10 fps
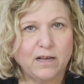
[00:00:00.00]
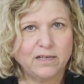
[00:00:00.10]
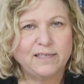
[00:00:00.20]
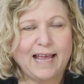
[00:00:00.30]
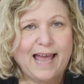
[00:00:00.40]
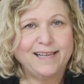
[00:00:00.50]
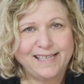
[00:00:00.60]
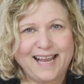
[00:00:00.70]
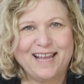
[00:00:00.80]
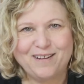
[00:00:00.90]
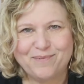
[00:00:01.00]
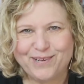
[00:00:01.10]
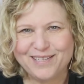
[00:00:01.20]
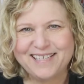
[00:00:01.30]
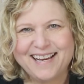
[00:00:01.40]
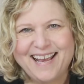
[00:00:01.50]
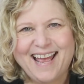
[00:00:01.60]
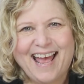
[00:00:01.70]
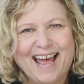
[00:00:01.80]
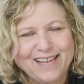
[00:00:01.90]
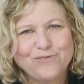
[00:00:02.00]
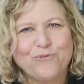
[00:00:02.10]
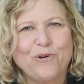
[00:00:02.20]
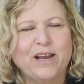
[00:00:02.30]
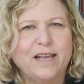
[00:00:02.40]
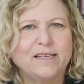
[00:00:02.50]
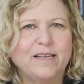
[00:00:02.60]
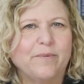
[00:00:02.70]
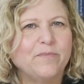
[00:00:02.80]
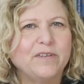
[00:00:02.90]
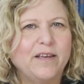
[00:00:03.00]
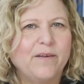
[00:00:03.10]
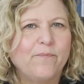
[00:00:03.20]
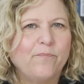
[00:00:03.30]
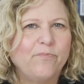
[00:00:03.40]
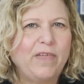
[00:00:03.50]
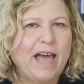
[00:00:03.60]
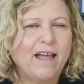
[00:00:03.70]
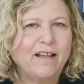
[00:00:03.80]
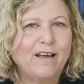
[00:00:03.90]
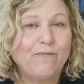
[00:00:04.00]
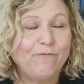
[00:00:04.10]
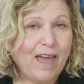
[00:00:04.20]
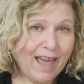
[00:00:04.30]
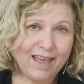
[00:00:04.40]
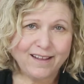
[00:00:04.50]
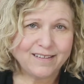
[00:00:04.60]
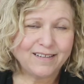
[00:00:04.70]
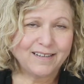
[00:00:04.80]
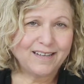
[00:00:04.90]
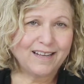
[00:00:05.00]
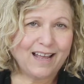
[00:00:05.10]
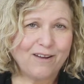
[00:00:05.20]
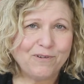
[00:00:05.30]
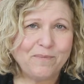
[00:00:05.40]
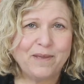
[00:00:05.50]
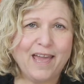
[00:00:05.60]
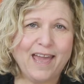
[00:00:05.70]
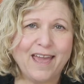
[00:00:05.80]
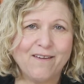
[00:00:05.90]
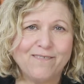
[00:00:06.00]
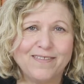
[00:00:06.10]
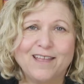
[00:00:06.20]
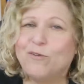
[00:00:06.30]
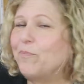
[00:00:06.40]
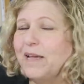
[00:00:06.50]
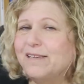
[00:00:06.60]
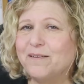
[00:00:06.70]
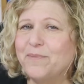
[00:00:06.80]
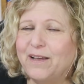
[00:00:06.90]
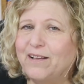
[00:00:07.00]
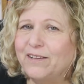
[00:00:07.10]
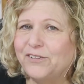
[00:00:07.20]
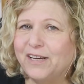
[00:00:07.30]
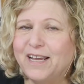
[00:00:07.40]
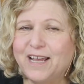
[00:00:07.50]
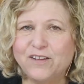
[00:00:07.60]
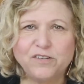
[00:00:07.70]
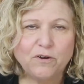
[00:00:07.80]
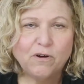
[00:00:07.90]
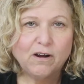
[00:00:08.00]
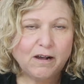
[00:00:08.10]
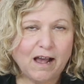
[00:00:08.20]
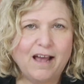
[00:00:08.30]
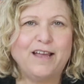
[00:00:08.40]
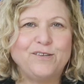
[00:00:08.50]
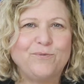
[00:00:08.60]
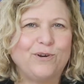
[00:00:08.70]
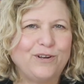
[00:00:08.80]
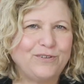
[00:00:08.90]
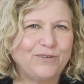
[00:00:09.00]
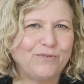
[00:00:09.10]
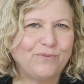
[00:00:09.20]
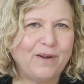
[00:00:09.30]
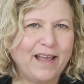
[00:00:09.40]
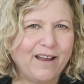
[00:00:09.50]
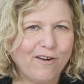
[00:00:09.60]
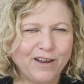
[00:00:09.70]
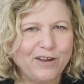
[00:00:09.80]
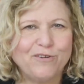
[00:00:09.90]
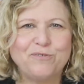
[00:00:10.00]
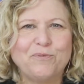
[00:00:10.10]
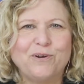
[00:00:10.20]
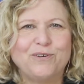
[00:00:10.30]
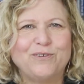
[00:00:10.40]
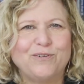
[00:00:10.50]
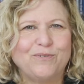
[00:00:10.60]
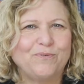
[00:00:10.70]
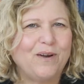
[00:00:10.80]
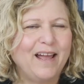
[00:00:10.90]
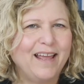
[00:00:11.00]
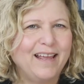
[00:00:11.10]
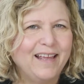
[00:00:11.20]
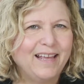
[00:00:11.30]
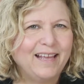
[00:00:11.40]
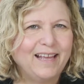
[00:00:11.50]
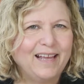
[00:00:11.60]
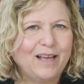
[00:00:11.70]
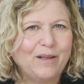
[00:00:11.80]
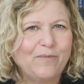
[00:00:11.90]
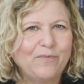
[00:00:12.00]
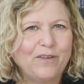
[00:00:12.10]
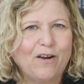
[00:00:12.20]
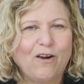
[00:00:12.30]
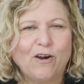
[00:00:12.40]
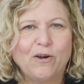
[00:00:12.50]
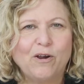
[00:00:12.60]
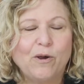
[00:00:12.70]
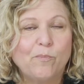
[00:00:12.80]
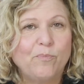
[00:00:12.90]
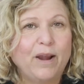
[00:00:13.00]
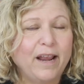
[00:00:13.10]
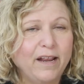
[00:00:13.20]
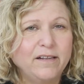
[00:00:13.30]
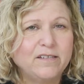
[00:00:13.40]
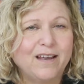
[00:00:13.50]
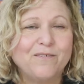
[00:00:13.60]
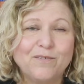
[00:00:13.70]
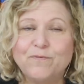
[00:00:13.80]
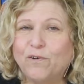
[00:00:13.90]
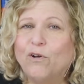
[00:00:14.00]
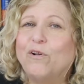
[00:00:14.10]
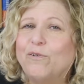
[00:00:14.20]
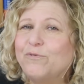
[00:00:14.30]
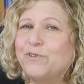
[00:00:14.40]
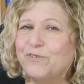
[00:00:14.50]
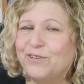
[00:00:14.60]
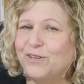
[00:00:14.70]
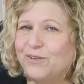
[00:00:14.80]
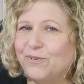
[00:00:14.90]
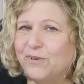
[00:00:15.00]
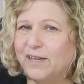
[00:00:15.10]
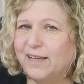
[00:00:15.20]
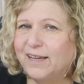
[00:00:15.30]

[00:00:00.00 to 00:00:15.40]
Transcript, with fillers: us as animals, as organisms, that affect how we behave that are based on biology. So our eyes work a certain way, our ears work a certain way, our brains have evolved to